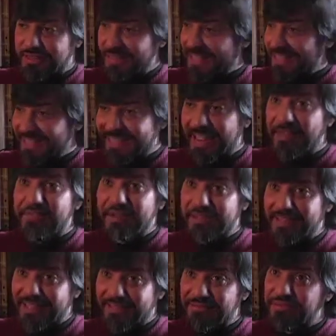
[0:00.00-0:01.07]
I did
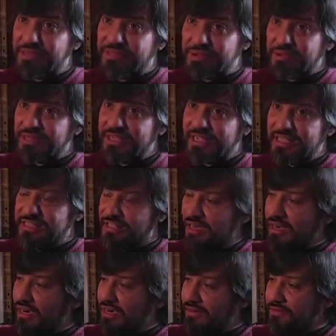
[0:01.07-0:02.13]
everything first with the
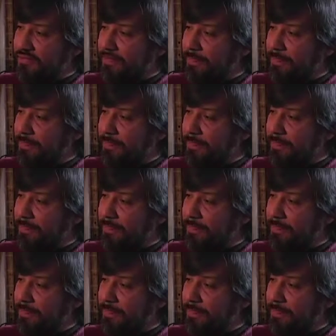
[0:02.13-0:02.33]
guitar.